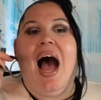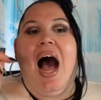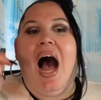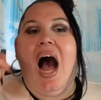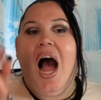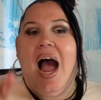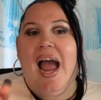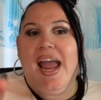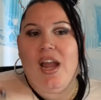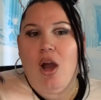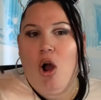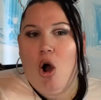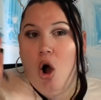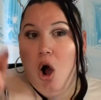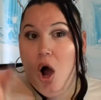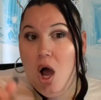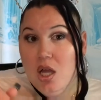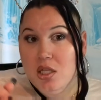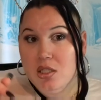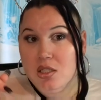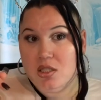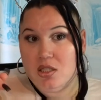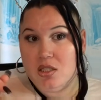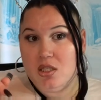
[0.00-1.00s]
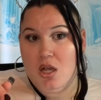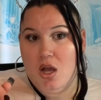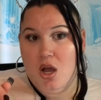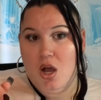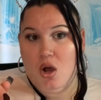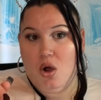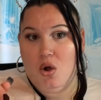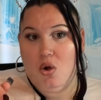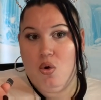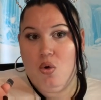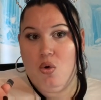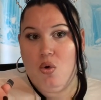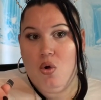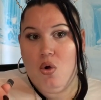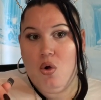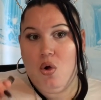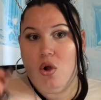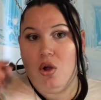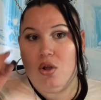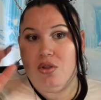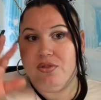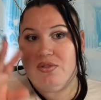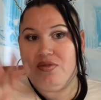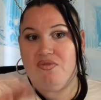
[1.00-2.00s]
I also
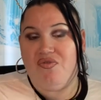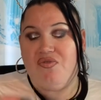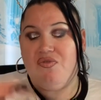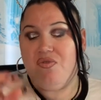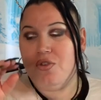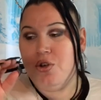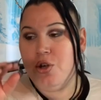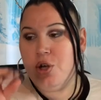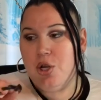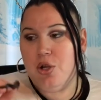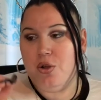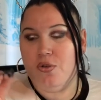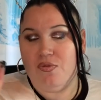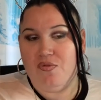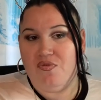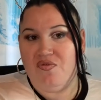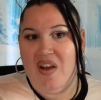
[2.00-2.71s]
knew,